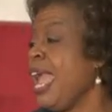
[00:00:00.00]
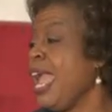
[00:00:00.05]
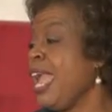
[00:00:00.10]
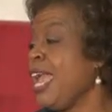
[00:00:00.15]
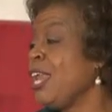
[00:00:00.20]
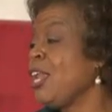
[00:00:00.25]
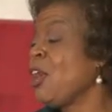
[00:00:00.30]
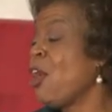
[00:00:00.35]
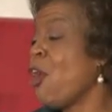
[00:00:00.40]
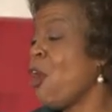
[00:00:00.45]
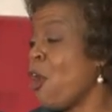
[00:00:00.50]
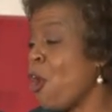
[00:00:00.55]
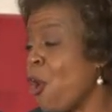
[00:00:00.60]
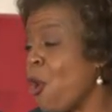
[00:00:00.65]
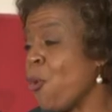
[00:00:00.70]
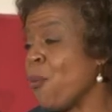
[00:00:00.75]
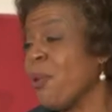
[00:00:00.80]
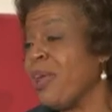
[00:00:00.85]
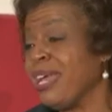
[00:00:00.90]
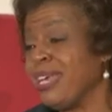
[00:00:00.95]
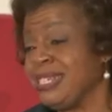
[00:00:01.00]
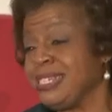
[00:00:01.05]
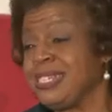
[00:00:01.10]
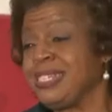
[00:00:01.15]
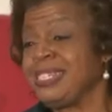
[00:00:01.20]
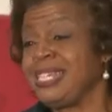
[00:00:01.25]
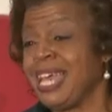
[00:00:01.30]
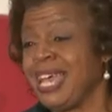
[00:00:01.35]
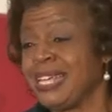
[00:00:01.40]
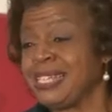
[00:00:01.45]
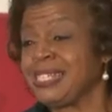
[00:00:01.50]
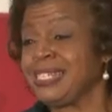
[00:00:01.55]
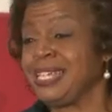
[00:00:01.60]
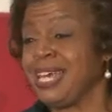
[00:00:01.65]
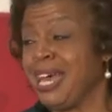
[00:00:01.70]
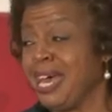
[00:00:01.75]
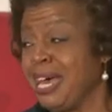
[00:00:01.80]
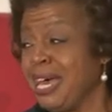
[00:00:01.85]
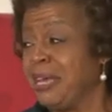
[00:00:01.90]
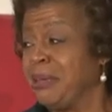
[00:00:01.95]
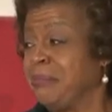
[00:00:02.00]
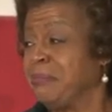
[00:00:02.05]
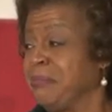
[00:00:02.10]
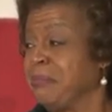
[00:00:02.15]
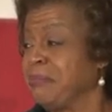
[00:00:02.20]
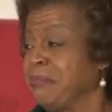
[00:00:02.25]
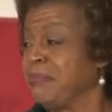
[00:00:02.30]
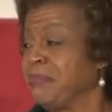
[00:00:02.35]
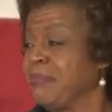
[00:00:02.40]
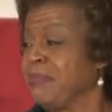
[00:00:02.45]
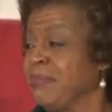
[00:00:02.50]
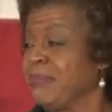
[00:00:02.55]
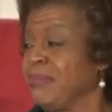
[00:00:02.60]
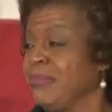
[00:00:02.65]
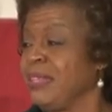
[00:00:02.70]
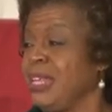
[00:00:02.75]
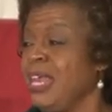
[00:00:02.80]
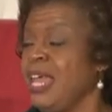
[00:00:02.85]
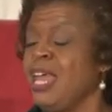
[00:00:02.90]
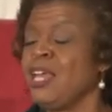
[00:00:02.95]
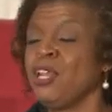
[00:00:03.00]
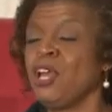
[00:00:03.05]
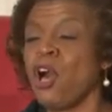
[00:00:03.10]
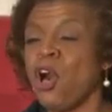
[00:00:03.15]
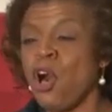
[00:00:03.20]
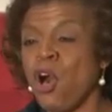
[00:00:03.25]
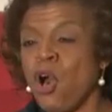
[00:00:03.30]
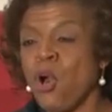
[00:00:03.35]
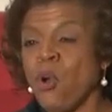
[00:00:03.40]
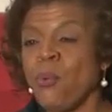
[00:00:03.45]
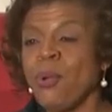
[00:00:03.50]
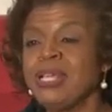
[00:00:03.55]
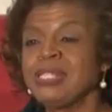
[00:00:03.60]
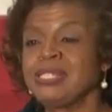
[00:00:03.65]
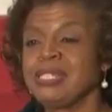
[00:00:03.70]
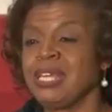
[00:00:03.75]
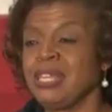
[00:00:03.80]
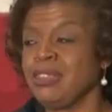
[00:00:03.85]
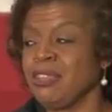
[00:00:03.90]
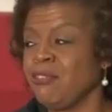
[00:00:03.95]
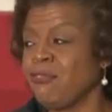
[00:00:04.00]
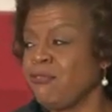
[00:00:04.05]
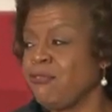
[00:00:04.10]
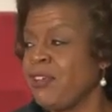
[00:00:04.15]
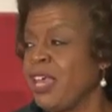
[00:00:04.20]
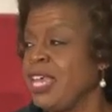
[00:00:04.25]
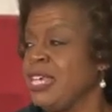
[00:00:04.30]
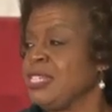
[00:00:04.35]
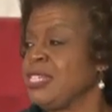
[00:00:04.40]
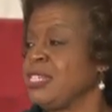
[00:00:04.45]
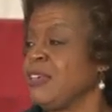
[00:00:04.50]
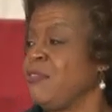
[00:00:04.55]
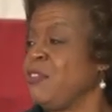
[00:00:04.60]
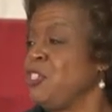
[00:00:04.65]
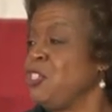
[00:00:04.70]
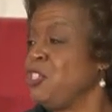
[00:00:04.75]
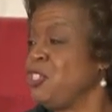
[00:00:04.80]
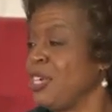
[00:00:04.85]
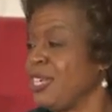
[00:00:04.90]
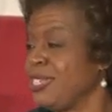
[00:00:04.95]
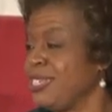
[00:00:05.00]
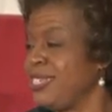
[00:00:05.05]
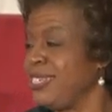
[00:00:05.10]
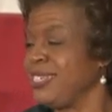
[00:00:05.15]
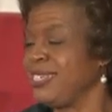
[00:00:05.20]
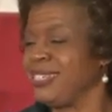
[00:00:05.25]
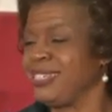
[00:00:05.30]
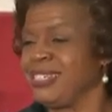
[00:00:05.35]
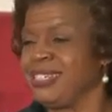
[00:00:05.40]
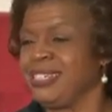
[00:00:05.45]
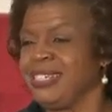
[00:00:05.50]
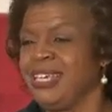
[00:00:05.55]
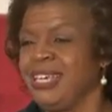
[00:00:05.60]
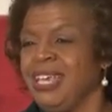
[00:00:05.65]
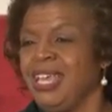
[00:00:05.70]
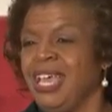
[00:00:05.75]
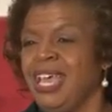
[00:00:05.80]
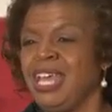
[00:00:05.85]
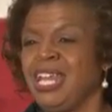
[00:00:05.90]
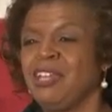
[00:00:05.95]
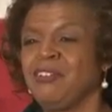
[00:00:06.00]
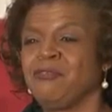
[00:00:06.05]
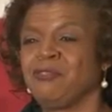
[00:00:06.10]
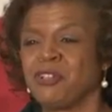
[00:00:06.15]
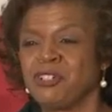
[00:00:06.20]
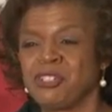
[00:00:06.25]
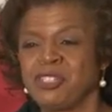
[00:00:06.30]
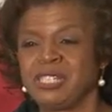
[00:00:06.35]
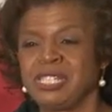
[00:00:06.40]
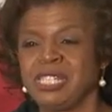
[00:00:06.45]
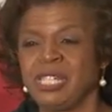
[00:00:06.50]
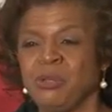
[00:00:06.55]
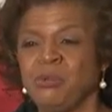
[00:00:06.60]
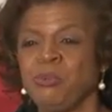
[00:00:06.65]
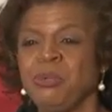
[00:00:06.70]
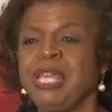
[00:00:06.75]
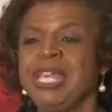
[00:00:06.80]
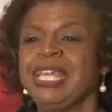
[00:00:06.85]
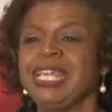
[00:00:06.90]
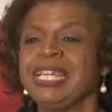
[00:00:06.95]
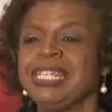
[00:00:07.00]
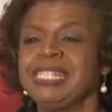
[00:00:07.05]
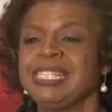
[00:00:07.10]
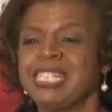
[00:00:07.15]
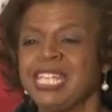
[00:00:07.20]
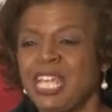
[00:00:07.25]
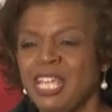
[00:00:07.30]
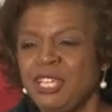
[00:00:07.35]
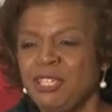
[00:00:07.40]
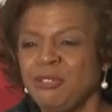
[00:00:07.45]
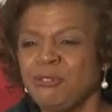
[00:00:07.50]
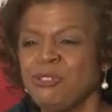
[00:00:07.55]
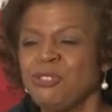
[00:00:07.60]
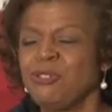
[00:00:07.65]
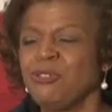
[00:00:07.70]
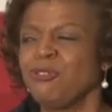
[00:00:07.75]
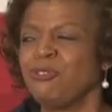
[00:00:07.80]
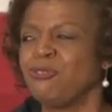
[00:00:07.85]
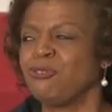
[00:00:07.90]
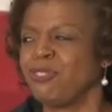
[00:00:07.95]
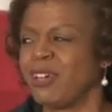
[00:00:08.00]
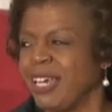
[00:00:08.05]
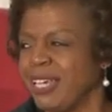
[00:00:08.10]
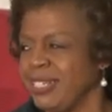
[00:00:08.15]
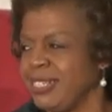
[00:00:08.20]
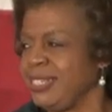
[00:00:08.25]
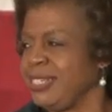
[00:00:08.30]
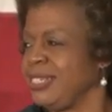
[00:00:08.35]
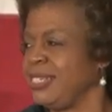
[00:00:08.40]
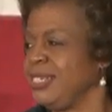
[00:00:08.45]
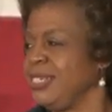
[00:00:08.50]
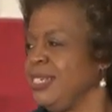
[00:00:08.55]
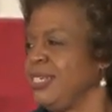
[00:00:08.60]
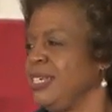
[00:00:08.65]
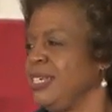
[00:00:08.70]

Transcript: It always takes time. And always in the face of injustice and adversity, we continue to fight.